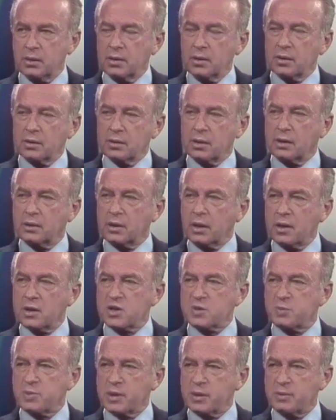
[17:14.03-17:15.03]

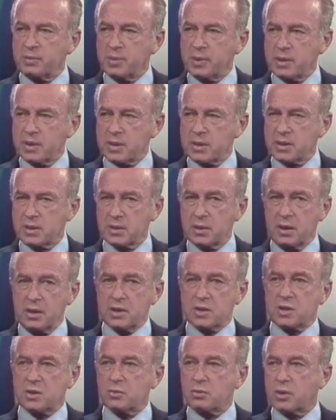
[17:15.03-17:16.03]
agreement that
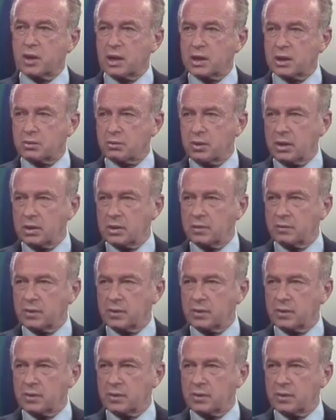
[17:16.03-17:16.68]
its purpose